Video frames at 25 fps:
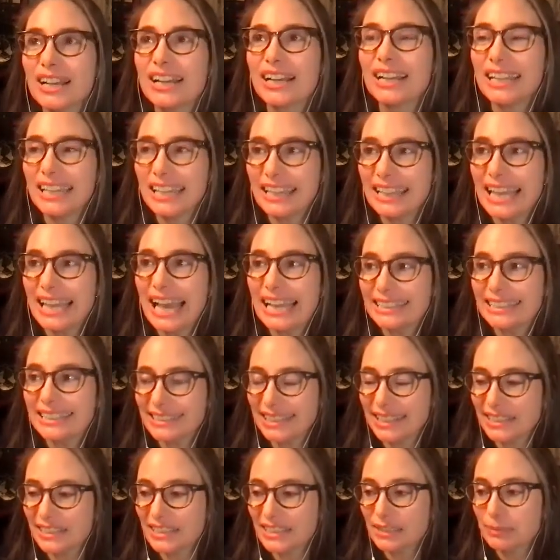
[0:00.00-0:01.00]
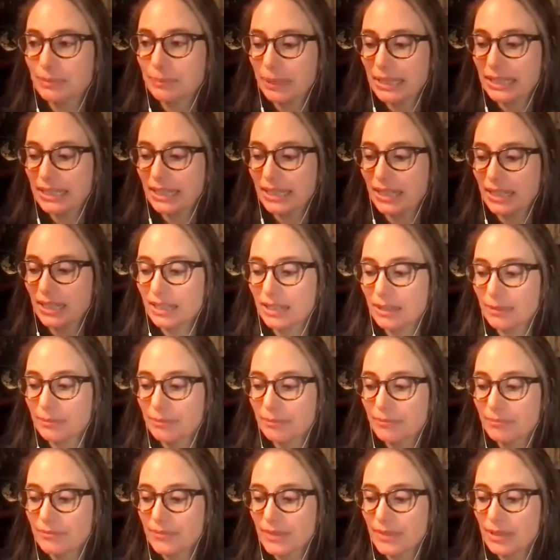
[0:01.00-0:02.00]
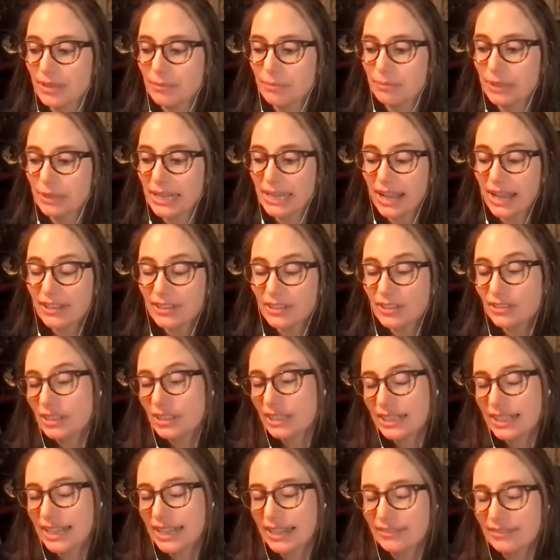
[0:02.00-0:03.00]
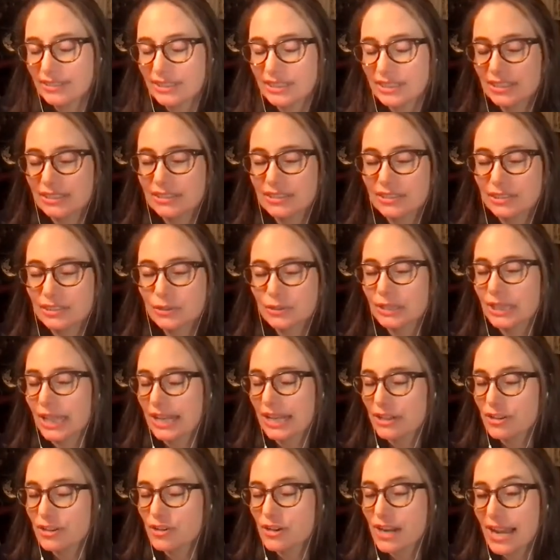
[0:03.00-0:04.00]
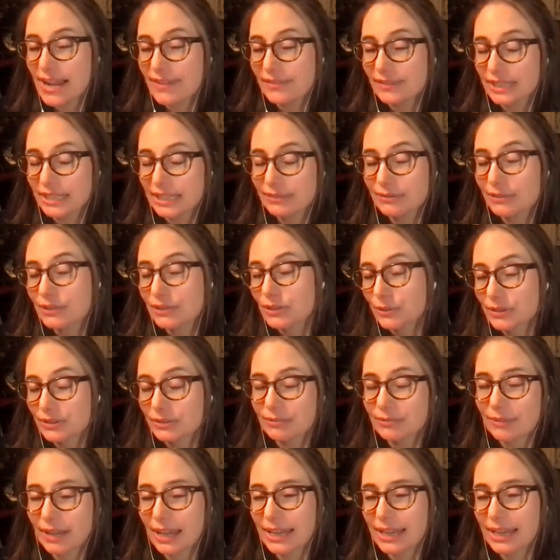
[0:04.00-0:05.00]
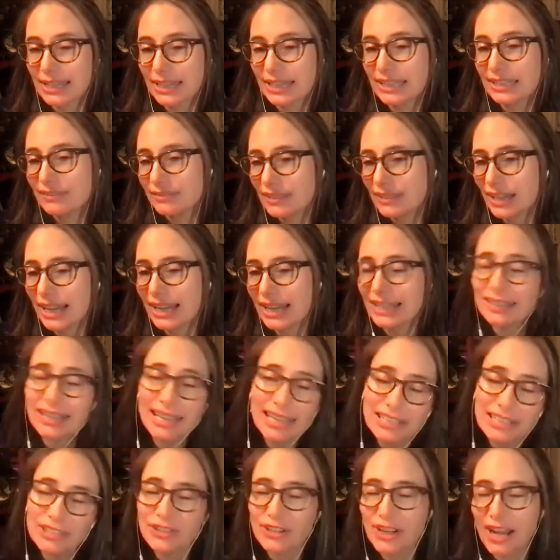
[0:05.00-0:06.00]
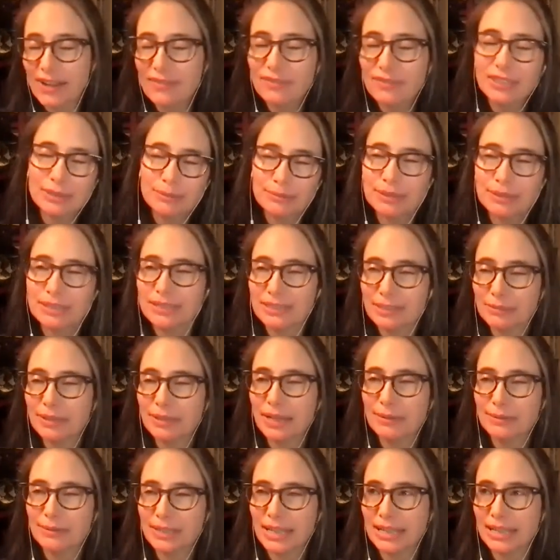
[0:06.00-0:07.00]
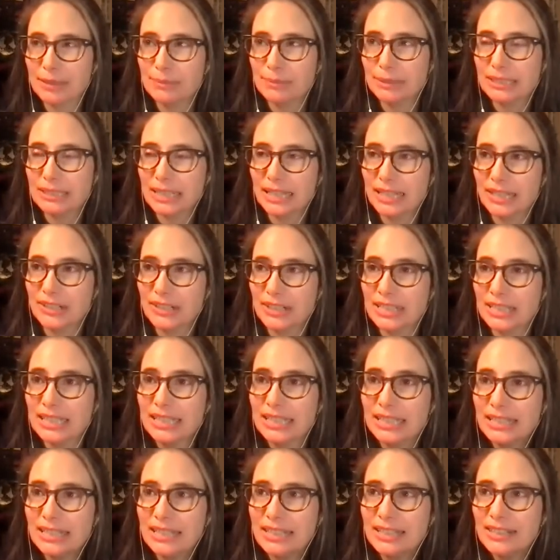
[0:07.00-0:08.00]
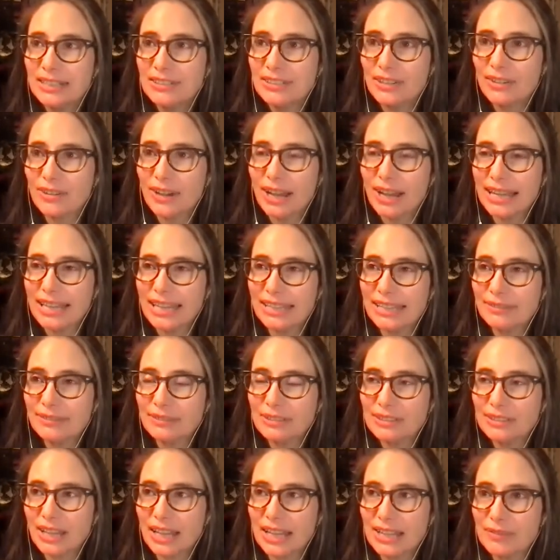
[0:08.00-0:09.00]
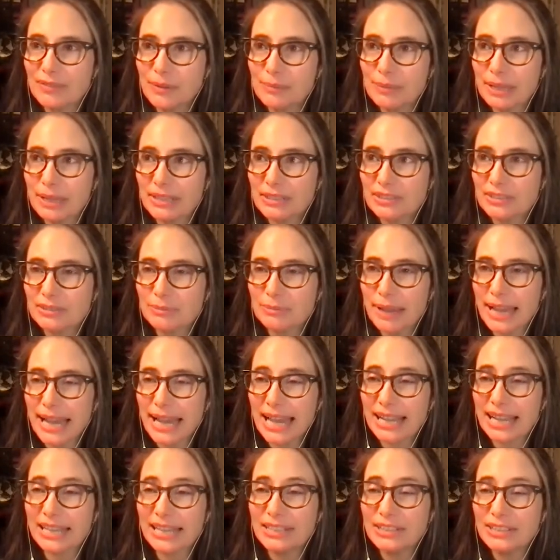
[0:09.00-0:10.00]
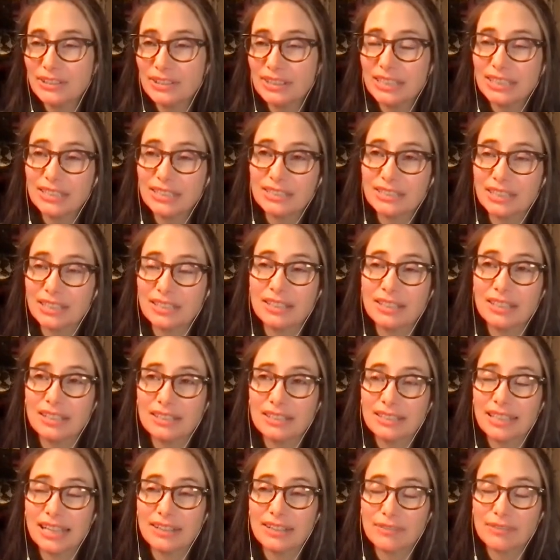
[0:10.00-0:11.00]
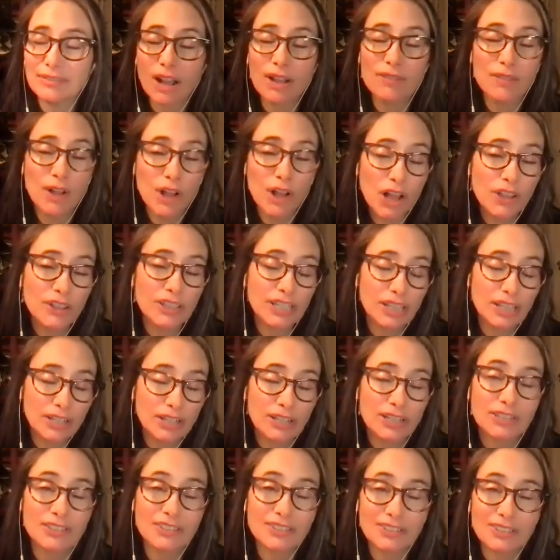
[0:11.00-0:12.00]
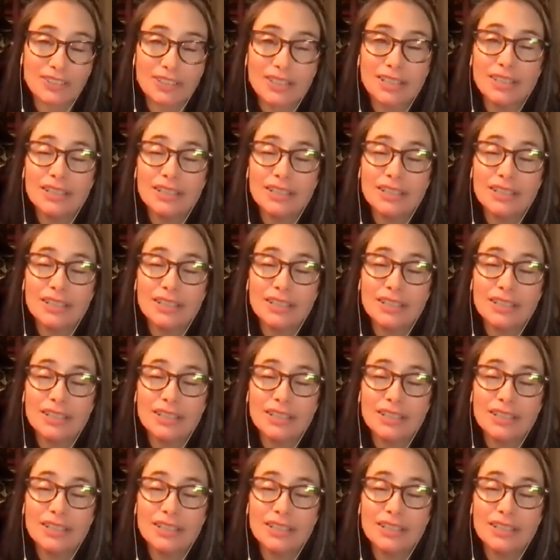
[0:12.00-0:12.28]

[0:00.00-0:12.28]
in that sense, but I also didn't have to do a lot of traveling, which was, I like traveling, but sometimes that can be tiring. So it was kind of a mixed bag. I do think that of all the arts,